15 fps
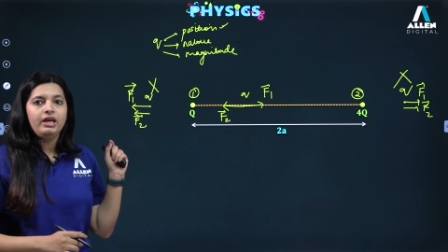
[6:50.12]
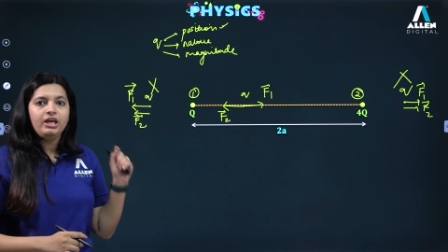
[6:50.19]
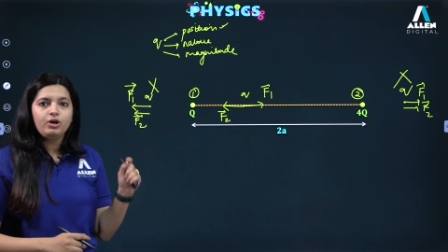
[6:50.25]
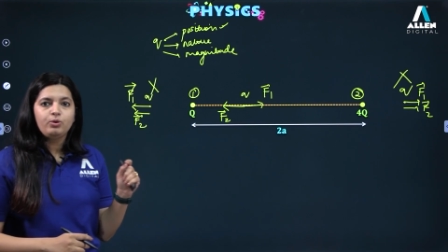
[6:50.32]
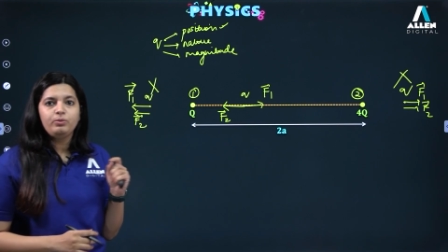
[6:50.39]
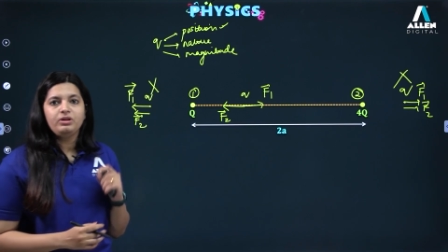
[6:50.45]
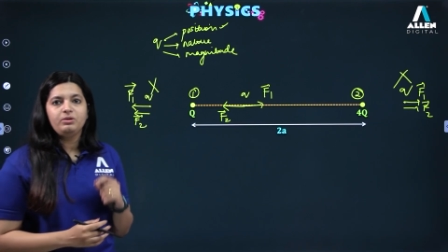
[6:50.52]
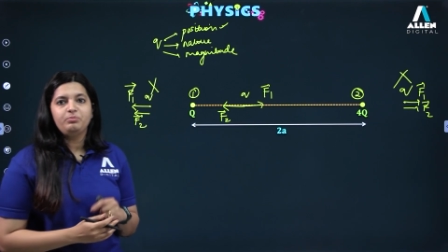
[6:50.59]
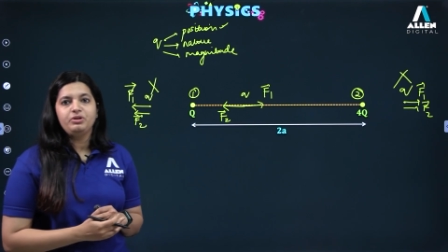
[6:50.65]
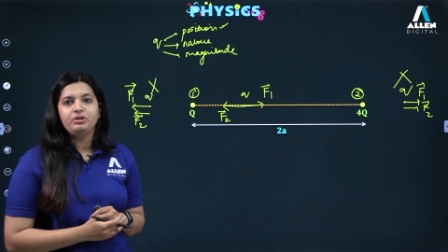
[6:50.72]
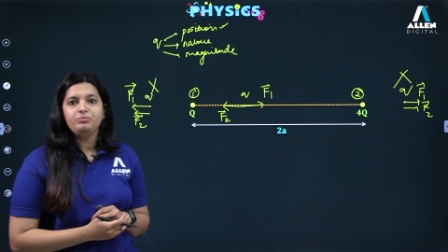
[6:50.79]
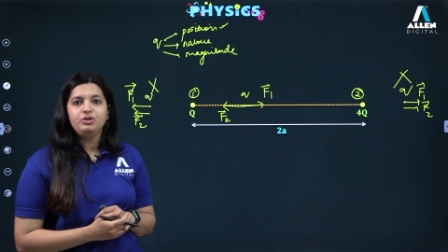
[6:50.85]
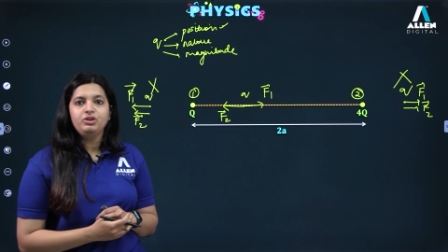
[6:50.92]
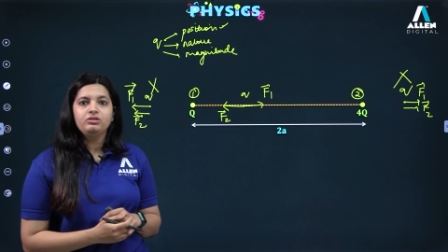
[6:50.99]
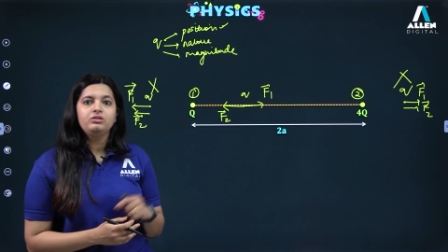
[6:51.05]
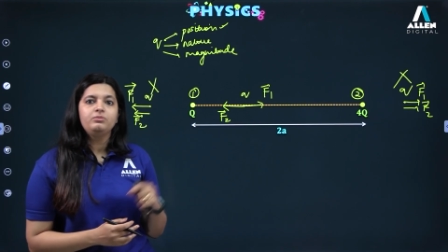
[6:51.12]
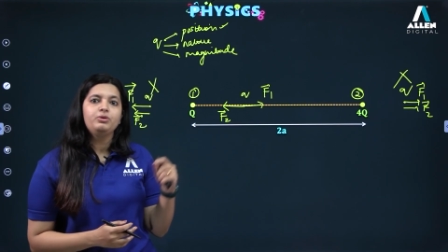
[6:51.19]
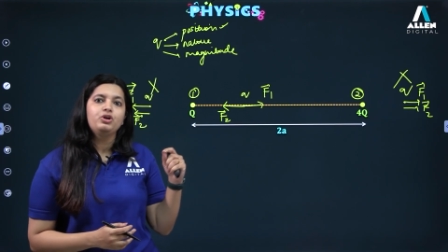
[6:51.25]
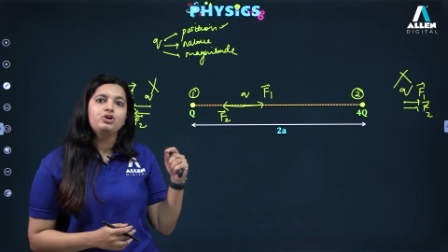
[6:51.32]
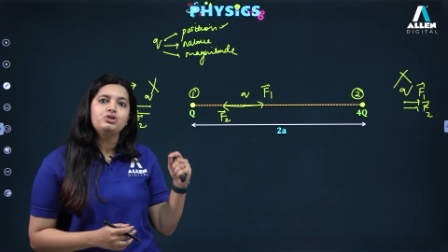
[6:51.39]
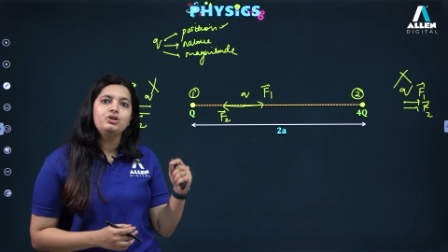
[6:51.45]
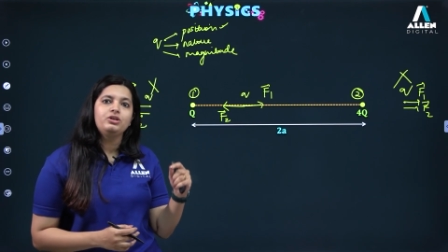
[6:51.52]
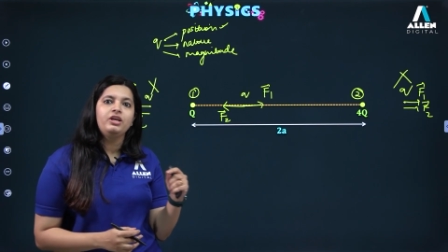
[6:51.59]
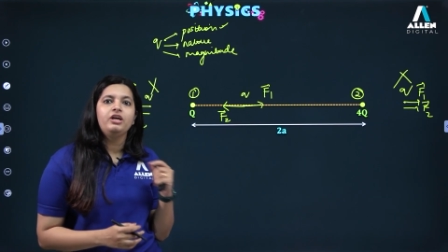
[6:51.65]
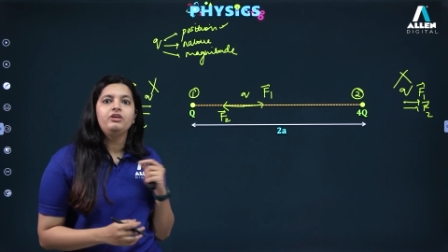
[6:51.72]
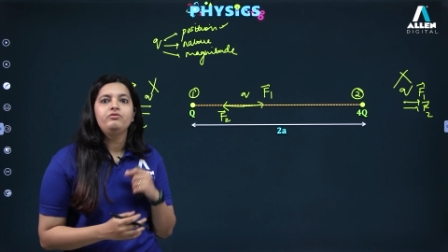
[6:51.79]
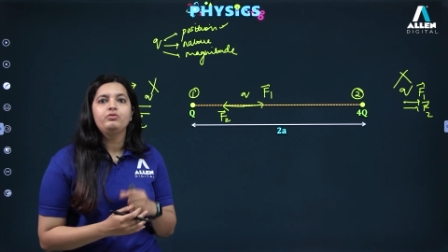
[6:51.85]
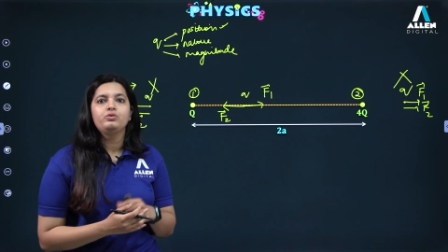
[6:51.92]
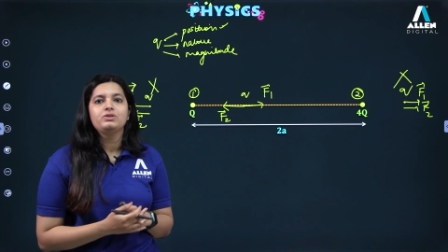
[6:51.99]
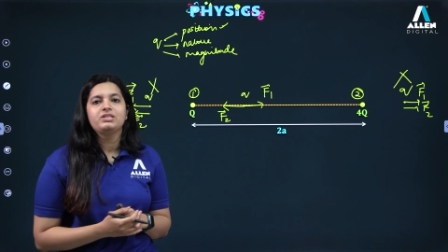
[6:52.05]
equilibrium here, because the net
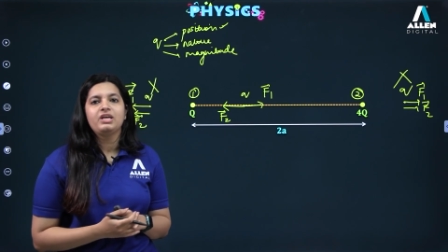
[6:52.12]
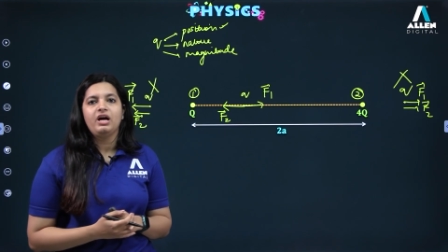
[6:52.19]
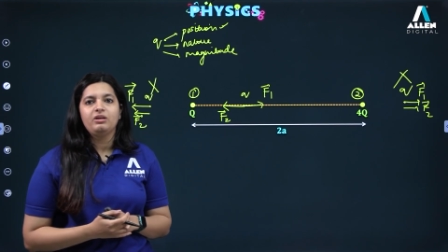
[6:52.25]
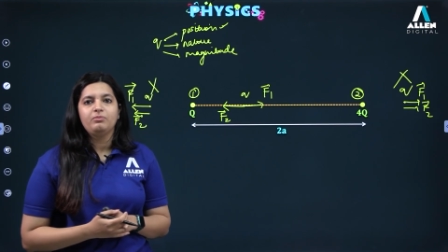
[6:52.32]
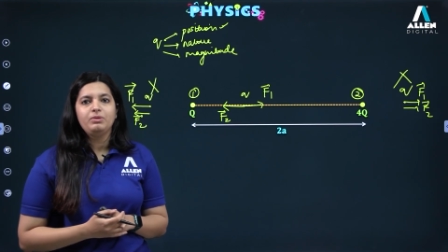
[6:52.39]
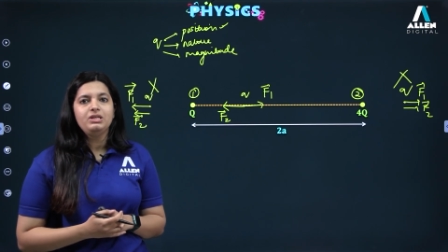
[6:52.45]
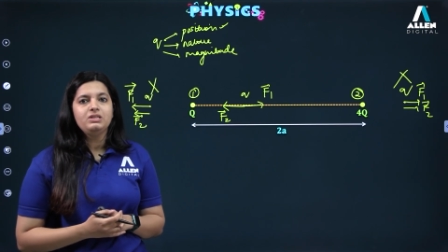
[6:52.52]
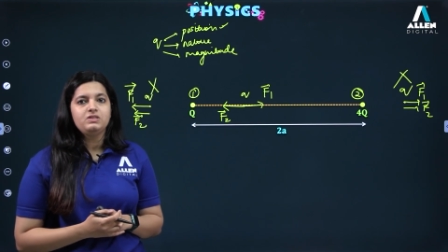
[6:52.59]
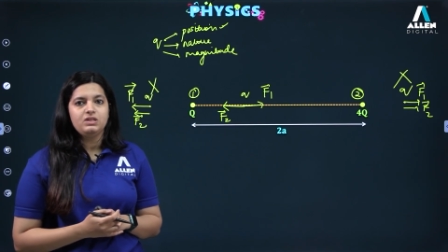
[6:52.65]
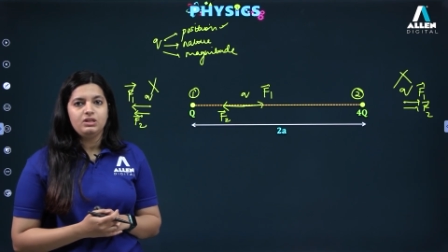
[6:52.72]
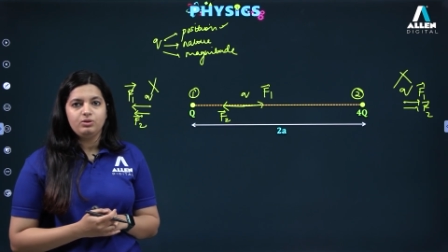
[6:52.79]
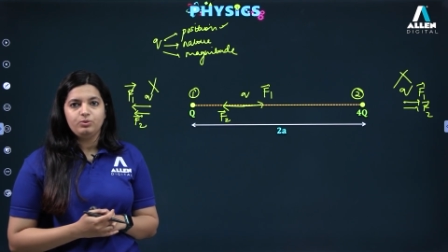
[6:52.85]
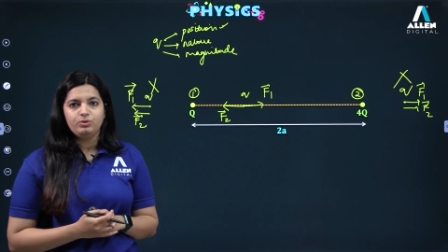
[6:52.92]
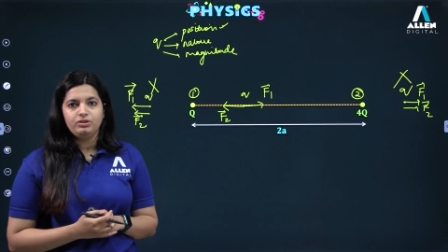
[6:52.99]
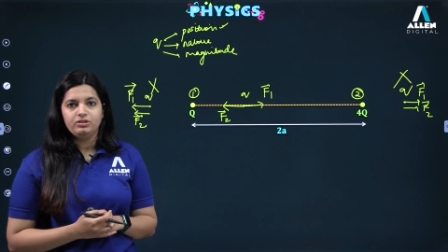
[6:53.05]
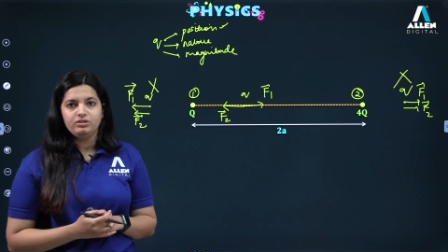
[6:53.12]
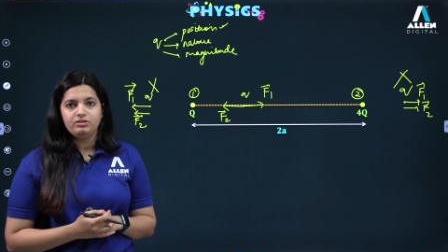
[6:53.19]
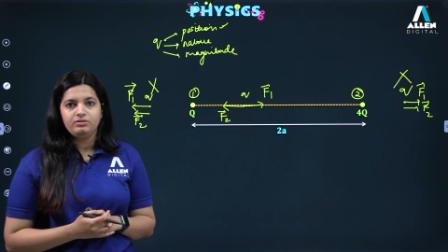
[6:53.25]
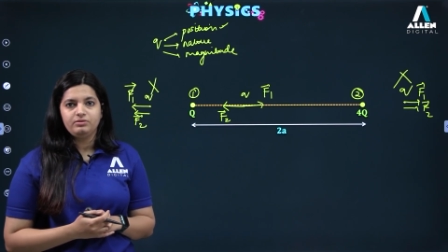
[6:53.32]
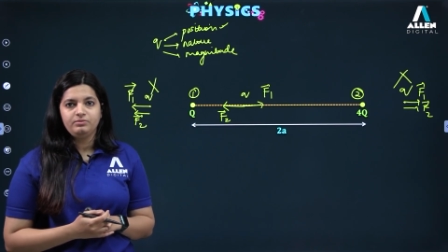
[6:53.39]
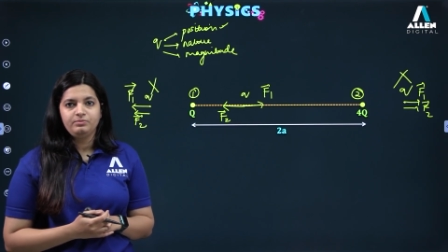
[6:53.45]
force can be zero here.